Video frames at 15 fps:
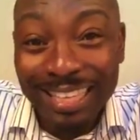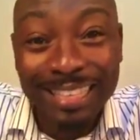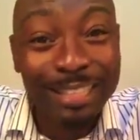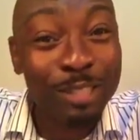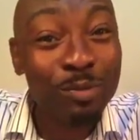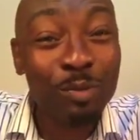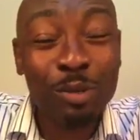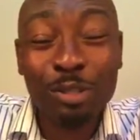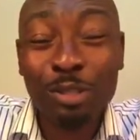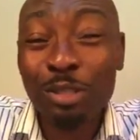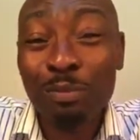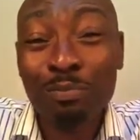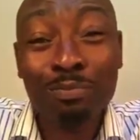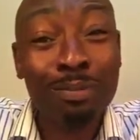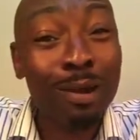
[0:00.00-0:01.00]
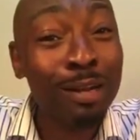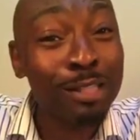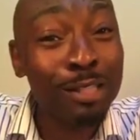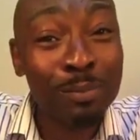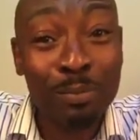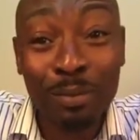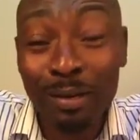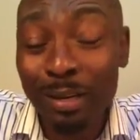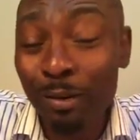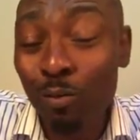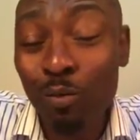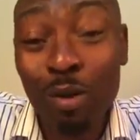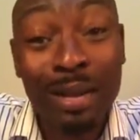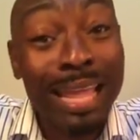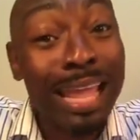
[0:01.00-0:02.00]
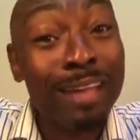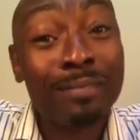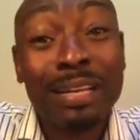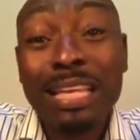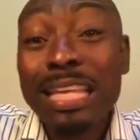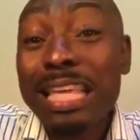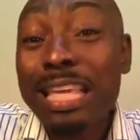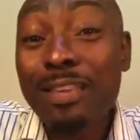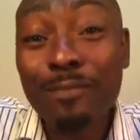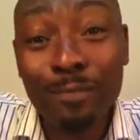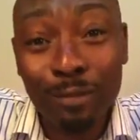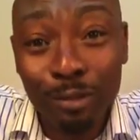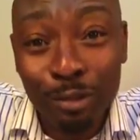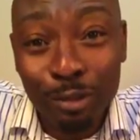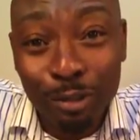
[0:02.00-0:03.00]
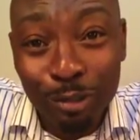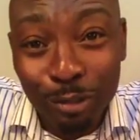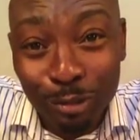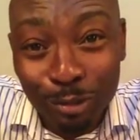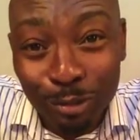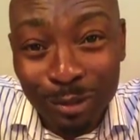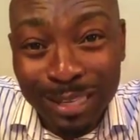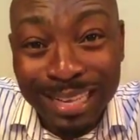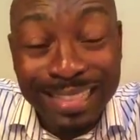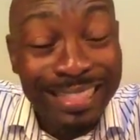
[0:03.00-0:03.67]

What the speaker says: They just want you to prosper in whatever evil you do.